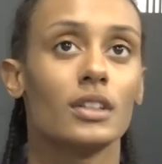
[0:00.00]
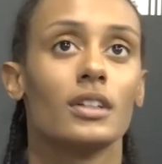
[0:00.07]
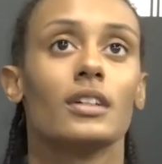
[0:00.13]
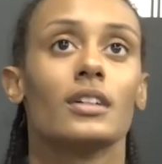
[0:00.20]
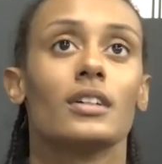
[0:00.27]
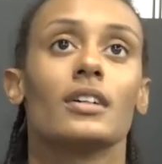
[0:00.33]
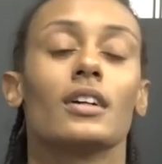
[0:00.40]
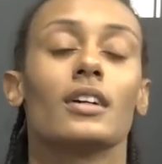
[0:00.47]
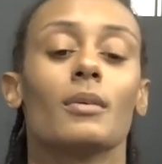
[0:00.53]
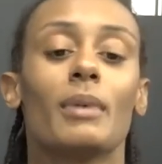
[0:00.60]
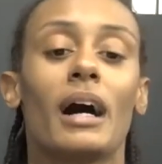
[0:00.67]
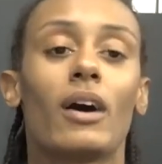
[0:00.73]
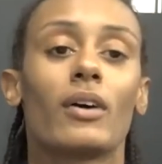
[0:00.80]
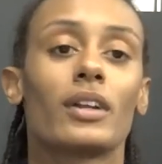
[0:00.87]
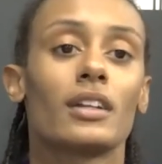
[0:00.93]
about
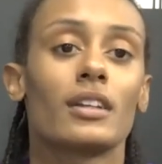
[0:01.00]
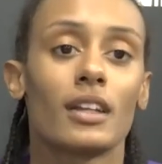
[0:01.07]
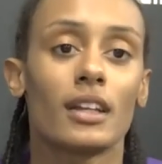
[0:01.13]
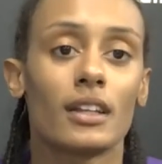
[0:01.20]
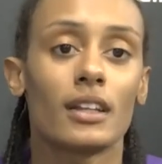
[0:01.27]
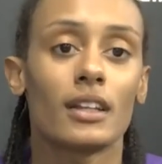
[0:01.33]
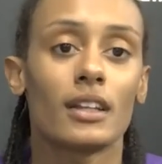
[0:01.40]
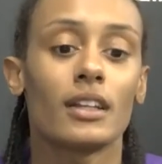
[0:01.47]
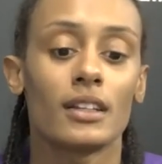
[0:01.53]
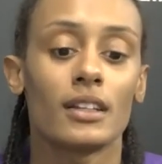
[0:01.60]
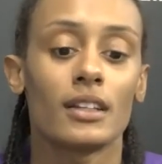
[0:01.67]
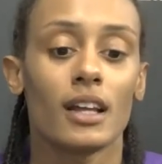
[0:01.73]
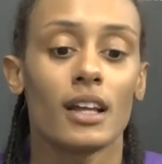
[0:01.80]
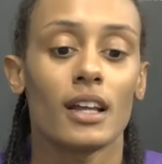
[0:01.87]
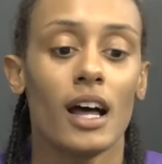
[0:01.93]
it. And then
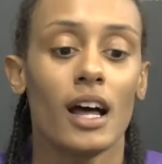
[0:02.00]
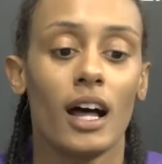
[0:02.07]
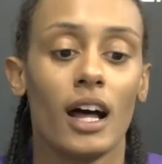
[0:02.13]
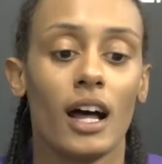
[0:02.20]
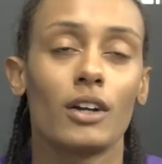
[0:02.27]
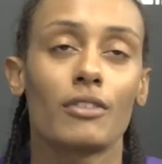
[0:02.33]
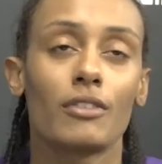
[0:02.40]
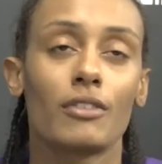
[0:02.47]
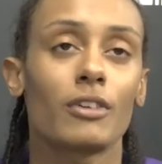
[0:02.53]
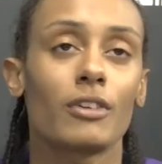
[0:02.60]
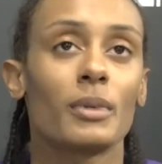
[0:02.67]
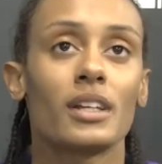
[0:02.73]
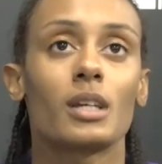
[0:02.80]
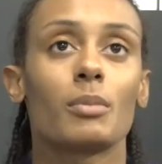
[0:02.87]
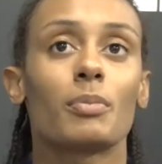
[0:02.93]
I learn from it and keep
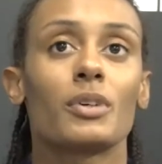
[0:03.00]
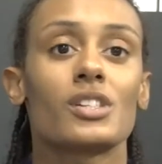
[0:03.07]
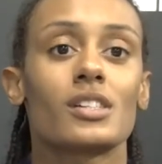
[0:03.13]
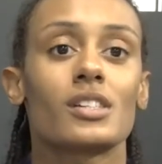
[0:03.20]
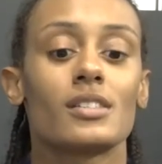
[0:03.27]
it pushing because